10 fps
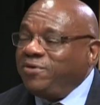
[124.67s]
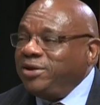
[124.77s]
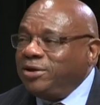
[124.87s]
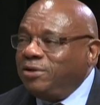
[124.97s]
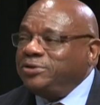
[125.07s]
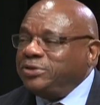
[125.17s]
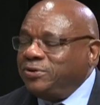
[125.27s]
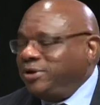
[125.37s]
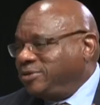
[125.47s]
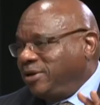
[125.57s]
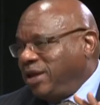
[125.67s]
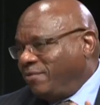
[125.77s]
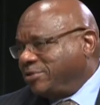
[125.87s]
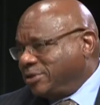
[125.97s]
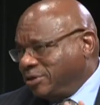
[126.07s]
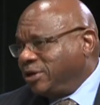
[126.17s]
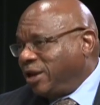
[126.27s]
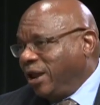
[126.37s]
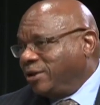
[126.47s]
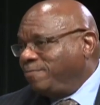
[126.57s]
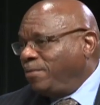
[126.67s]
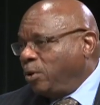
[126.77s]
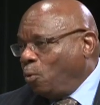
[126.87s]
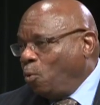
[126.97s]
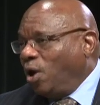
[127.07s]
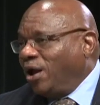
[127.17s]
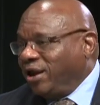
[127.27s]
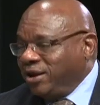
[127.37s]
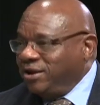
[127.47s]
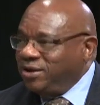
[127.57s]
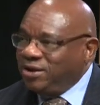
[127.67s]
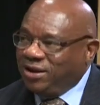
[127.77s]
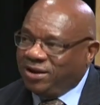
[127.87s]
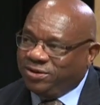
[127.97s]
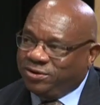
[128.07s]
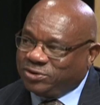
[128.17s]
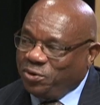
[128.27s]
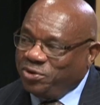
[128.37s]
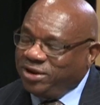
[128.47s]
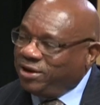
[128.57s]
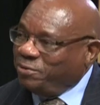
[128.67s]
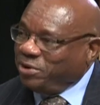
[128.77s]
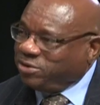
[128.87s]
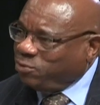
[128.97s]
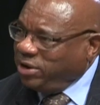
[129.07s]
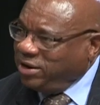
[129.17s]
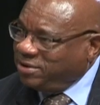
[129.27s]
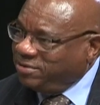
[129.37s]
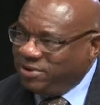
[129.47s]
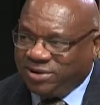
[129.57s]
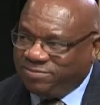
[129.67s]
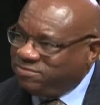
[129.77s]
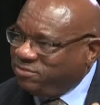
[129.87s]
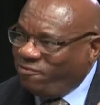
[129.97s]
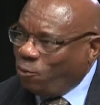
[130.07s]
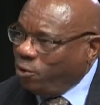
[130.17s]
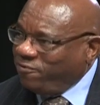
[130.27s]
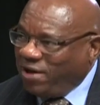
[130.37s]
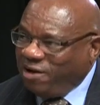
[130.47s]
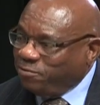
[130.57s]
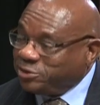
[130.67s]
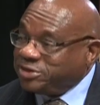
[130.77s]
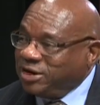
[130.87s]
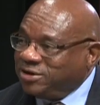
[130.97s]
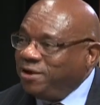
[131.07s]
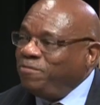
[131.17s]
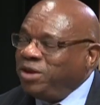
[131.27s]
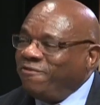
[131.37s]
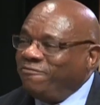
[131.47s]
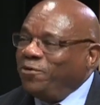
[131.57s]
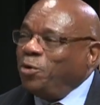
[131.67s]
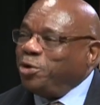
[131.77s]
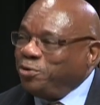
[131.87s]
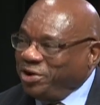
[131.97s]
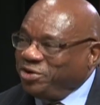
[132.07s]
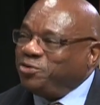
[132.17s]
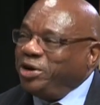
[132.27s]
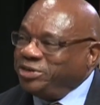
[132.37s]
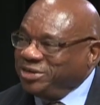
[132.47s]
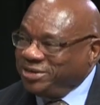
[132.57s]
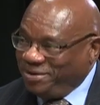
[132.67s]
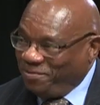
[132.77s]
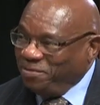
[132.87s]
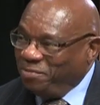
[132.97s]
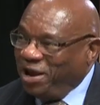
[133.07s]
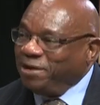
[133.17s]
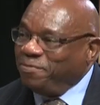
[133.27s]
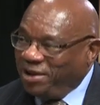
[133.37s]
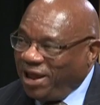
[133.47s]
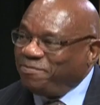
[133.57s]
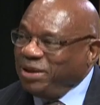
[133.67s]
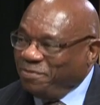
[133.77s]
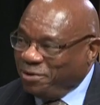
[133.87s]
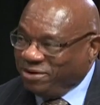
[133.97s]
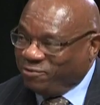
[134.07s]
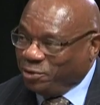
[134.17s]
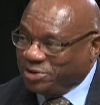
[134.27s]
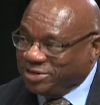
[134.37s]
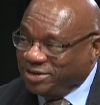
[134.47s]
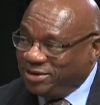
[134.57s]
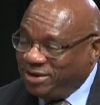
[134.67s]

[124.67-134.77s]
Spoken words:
And it also is going to have us look at why there's only, what, 3, 4, 5% voter registration by Black people in Ferguson.